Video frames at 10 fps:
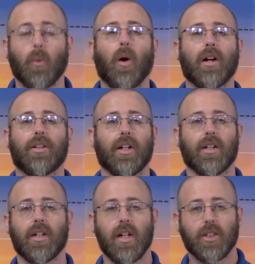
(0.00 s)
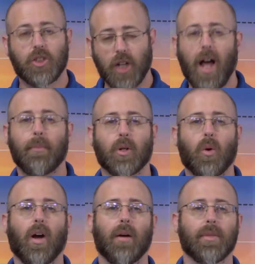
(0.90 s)
What are their job
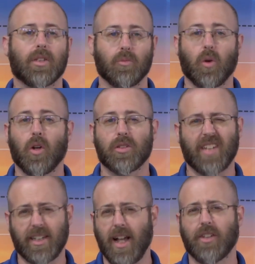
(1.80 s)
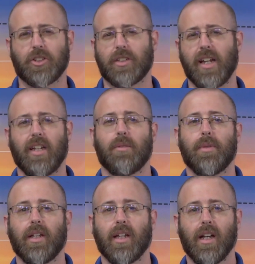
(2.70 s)
requirements and roles, technologies they need to
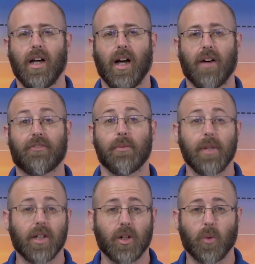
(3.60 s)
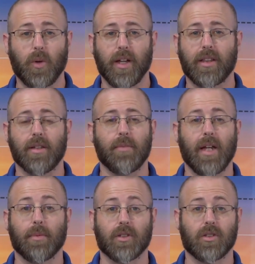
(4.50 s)
be uh, familiar with and be
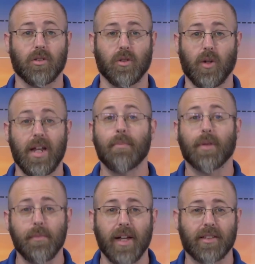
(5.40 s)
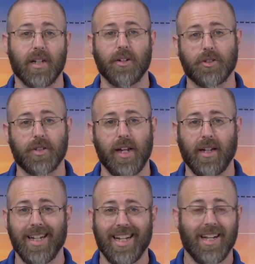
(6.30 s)
able to implement and
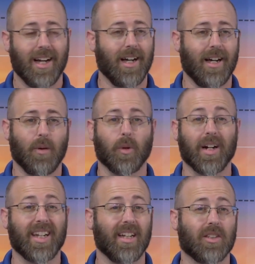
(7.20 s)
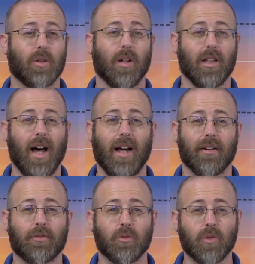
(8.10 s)
understand? Uh, we're going to get into a lot
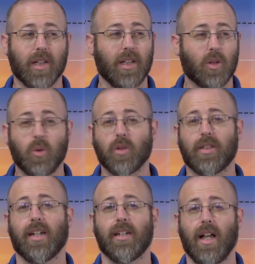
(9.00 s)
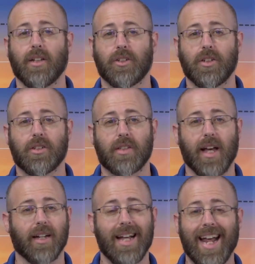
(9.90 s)
of really cool technologies
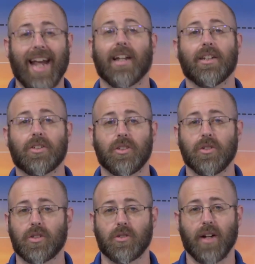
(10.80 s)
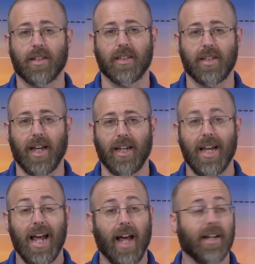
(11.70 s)
that analysts use throughout the day.
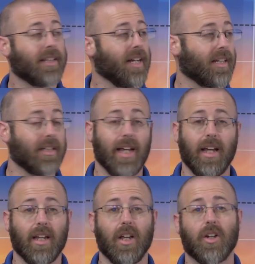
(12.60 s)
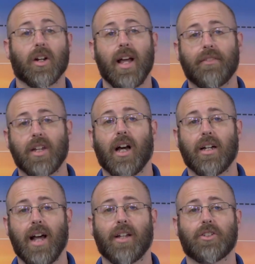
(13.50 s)
And at the end of the day, you're going to have the uh,
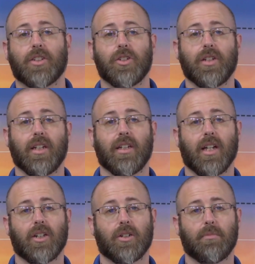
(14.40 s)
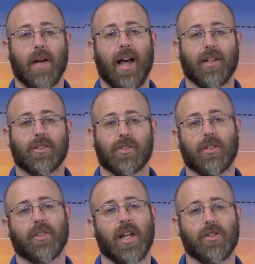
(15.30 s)
knowledge that you need to pass a
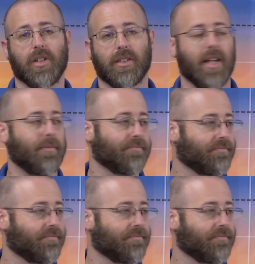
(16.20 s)
certification exam.